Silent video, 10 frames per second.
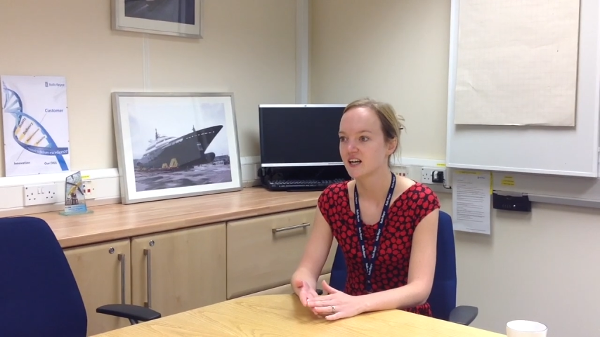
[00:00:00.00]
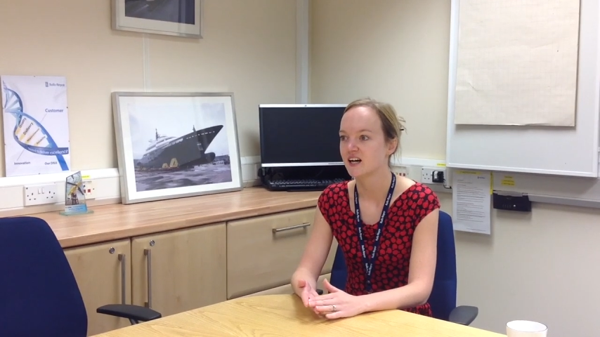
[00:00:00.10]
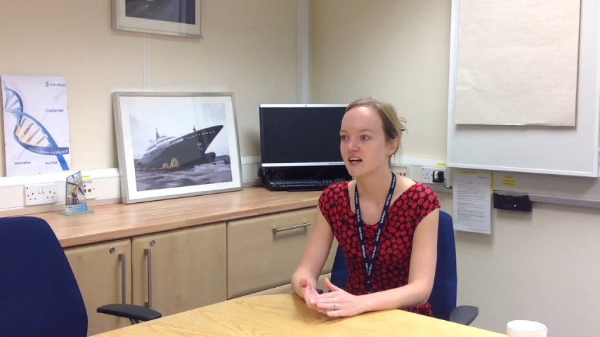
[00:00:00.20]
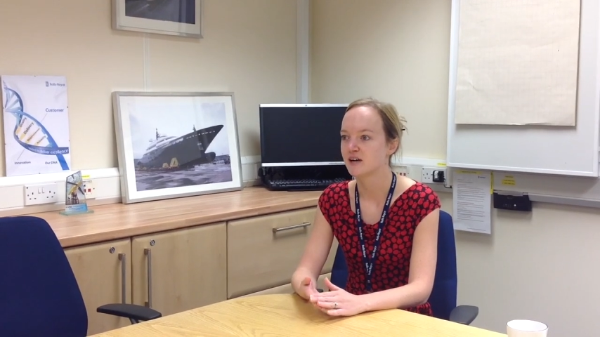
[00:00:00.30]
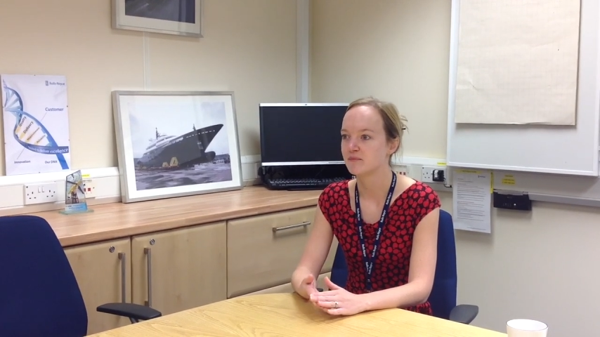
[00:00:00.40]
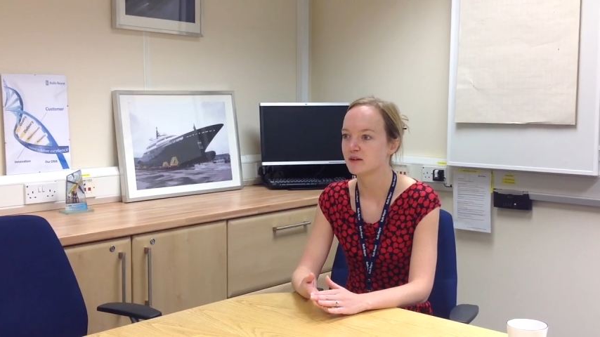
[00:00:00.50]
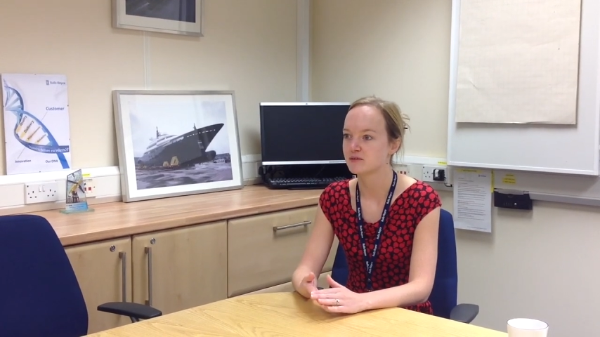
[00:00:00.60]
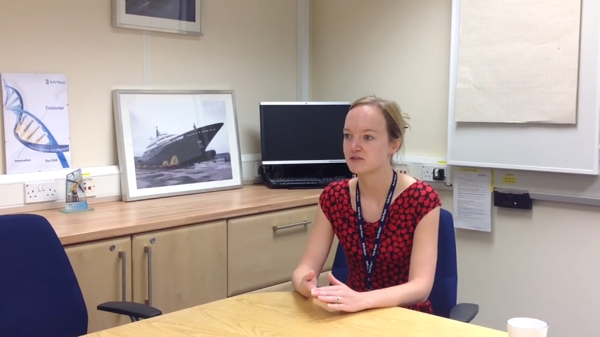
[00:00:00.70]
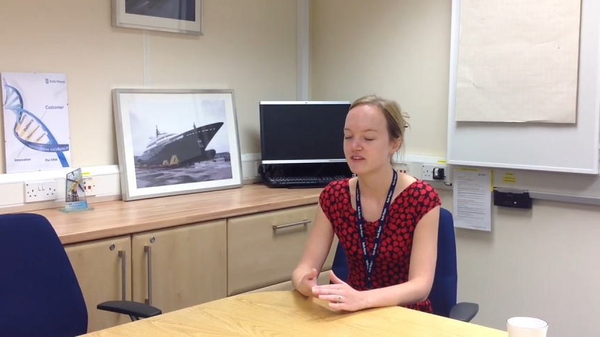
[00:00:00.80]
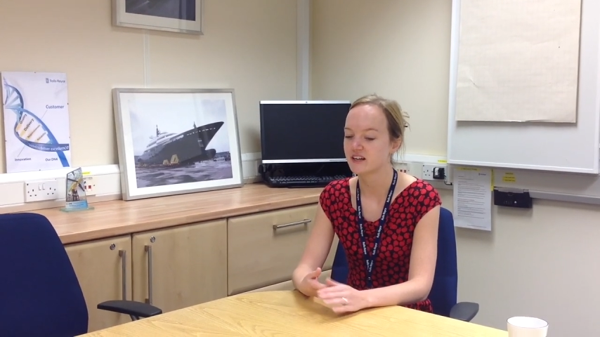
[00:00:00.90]
I
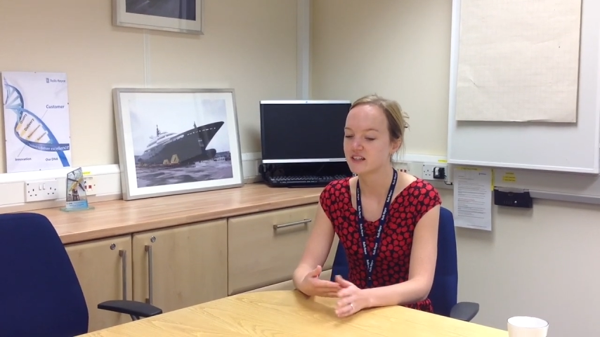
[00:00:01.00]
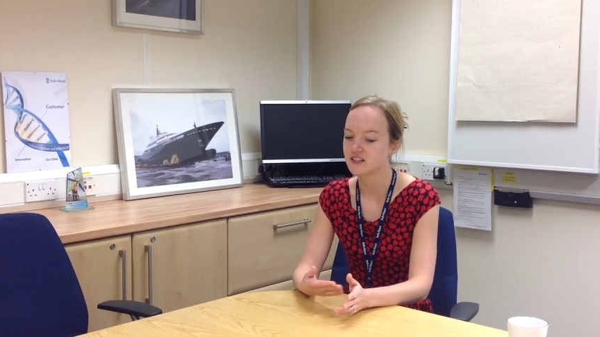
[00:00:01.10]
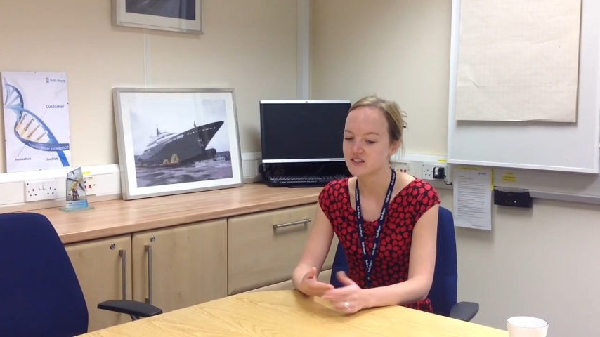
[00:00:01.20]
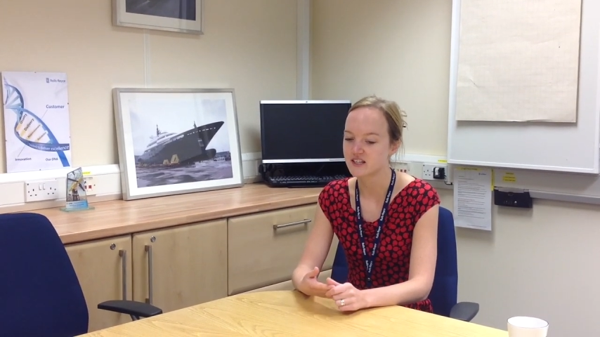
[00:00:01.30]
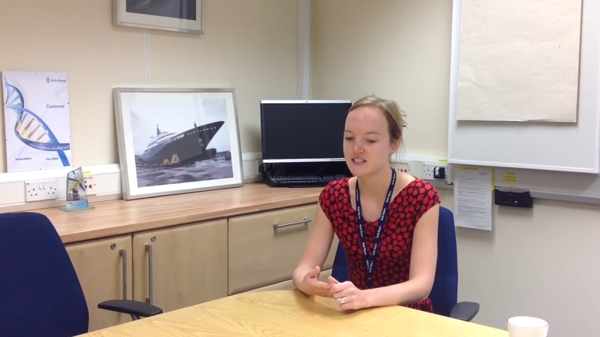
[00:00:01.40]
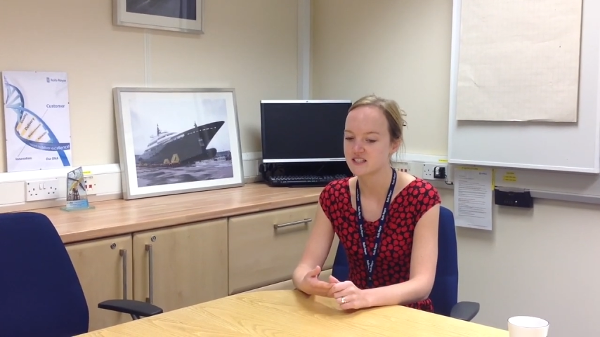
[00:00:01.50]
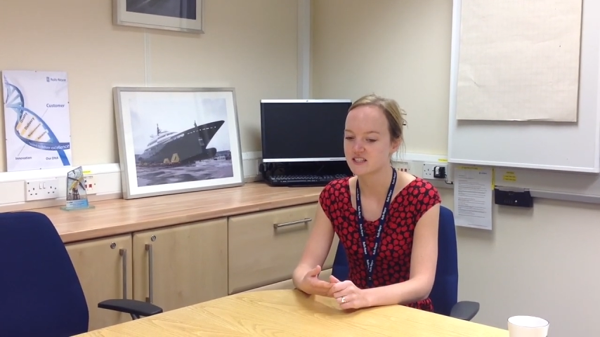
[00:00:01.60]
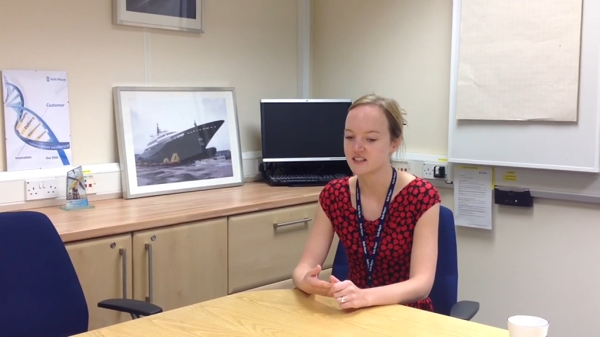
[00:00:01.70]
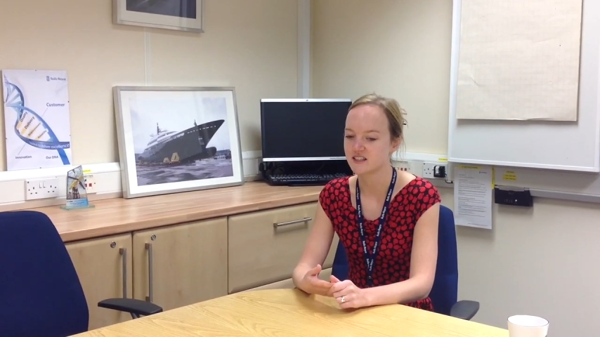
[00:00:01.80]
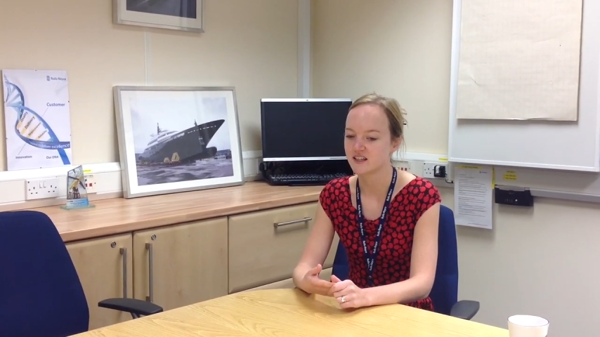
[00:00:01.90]
was very interested
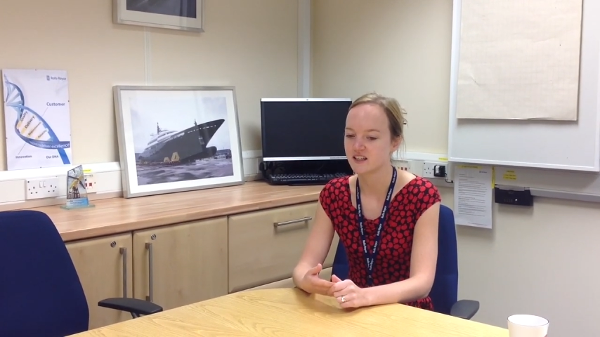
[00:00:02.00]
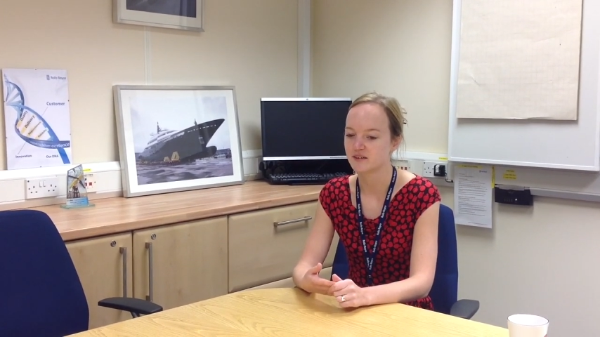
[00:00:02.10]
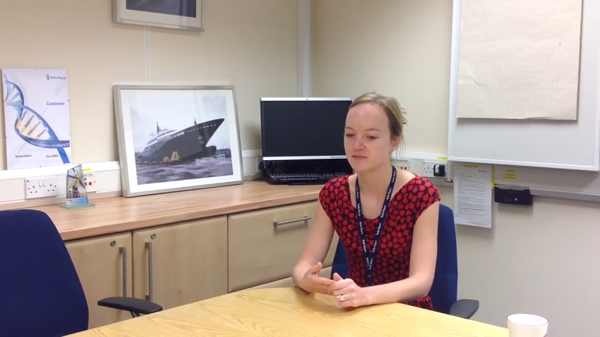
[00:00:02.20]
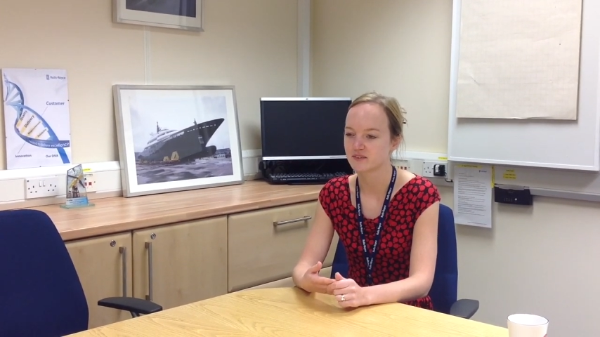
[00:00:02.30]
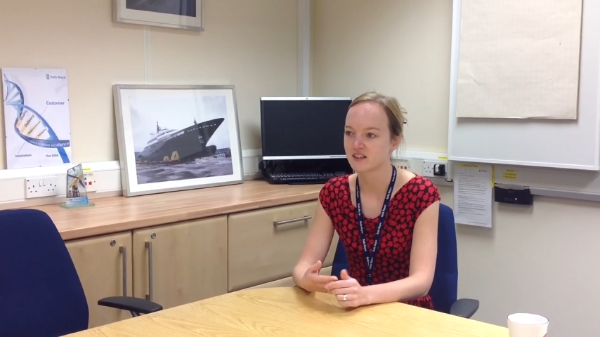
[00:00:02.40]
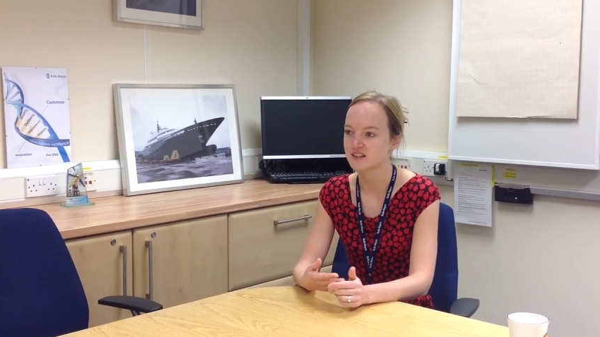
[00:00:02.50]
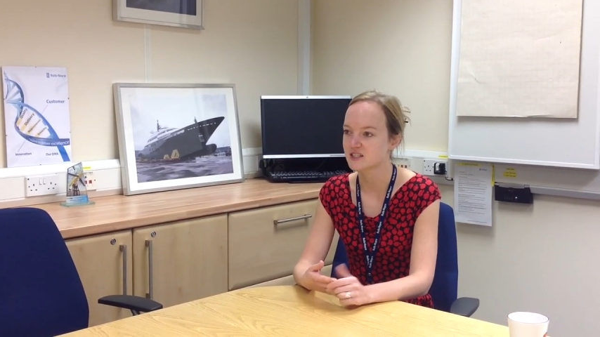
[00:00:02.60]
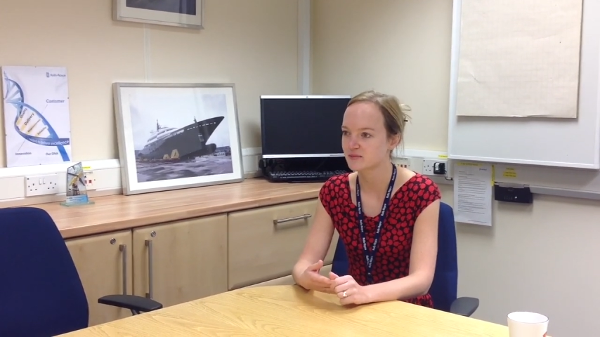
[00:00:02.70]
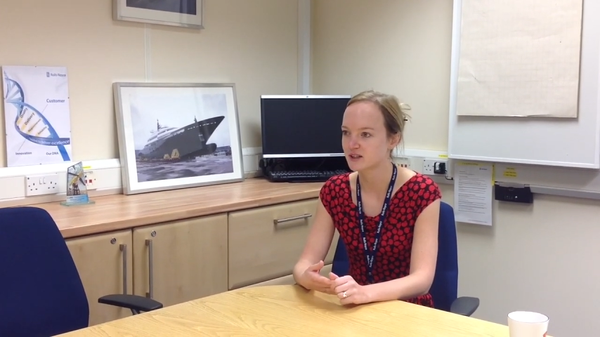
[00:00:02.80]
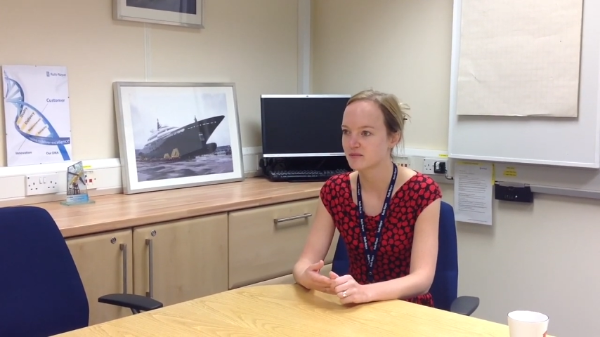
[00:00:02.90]
in
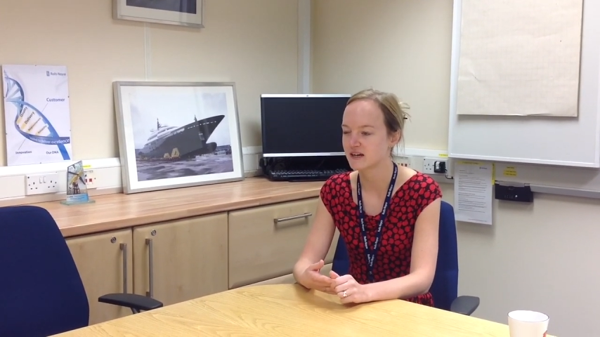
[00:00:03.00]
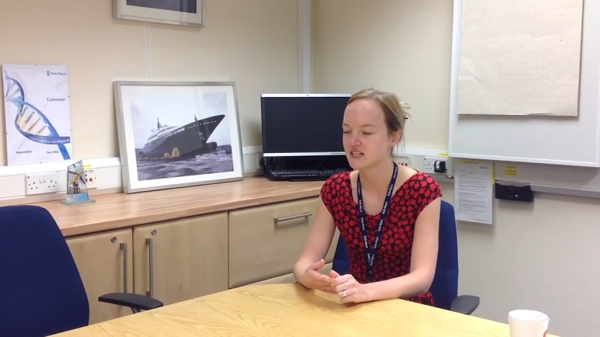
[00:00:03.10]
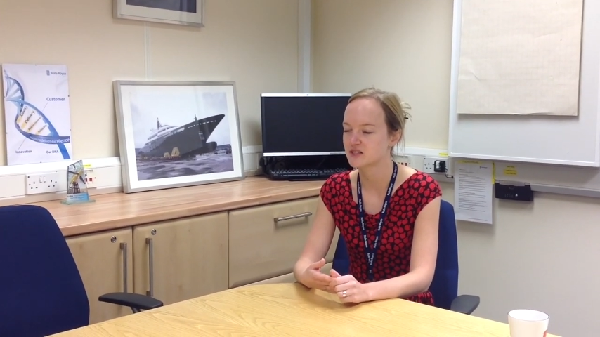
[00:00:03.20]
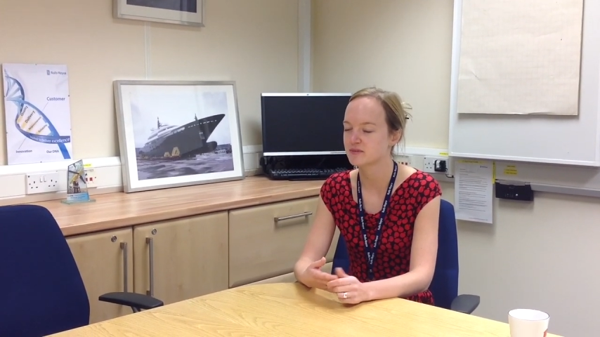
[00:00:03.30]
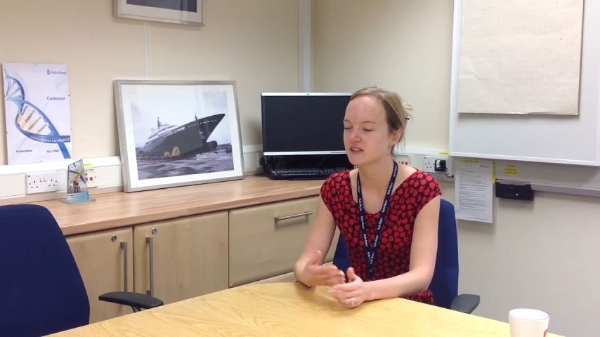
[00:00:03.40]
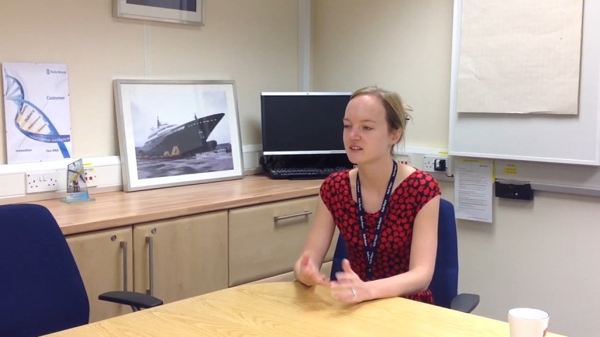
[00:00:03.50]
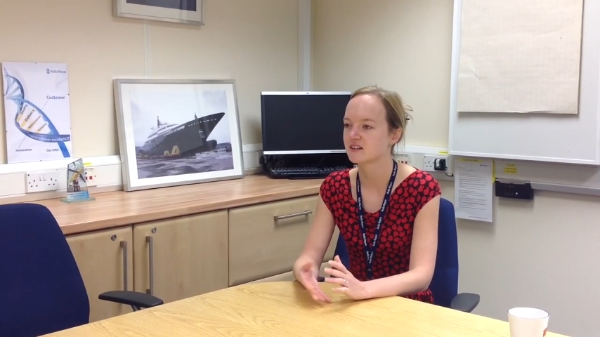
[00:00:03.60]
customer management,